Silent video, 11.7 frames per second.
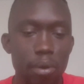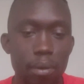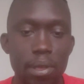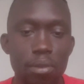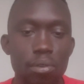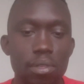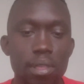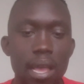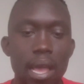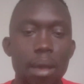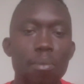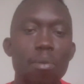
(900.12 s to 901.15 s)
We use
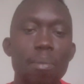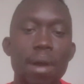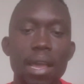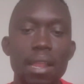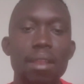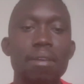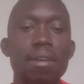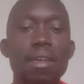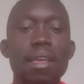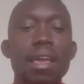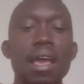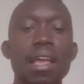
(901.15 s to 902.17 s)
mobile,
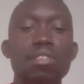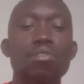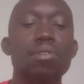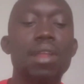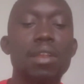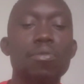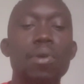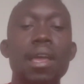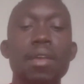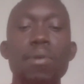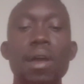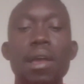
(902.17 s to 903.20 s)
so that's
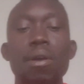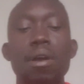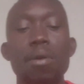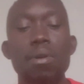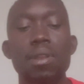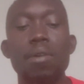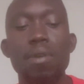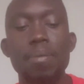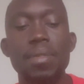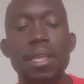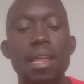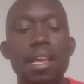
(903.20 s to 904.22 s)
why the
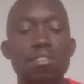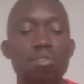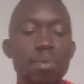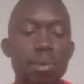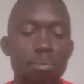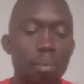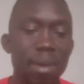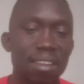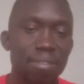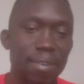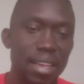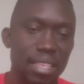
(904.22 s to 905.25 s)
website has to be mobile
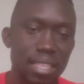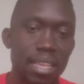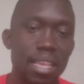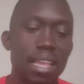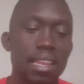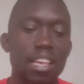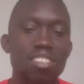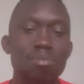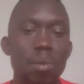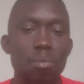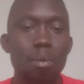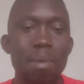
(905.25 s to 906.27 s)
fast. It has to
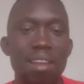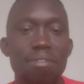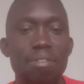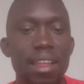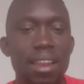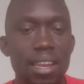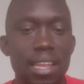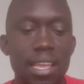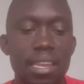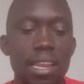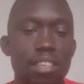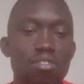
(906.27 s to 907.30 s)
be mobile friendly.
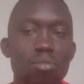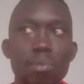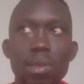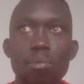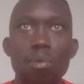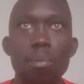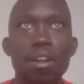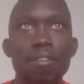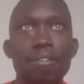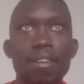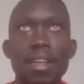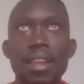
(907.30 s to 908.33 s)
It has to be mobile
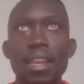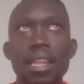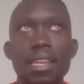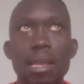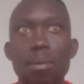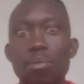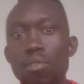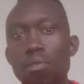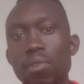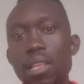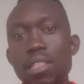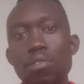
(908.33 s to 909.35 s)
friendly in terms of
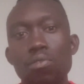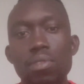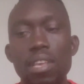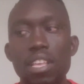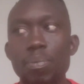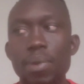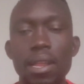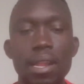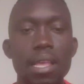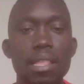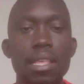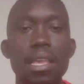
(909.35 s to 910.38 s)
its user
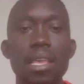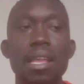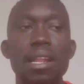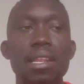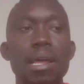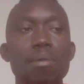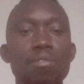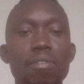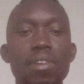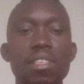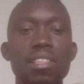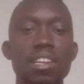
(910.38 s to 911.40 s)
experience, in terms
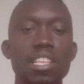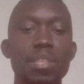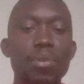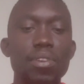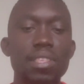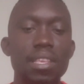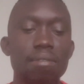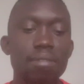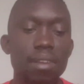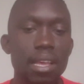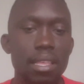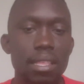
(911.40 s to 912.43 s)
of its
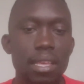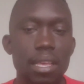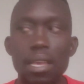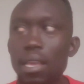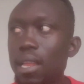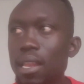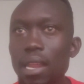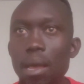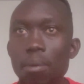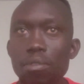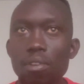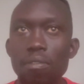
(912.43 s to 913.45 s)
responsiveness, in
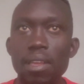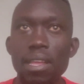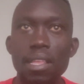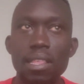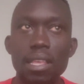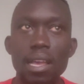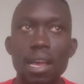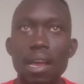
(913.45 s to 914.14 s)
terms of its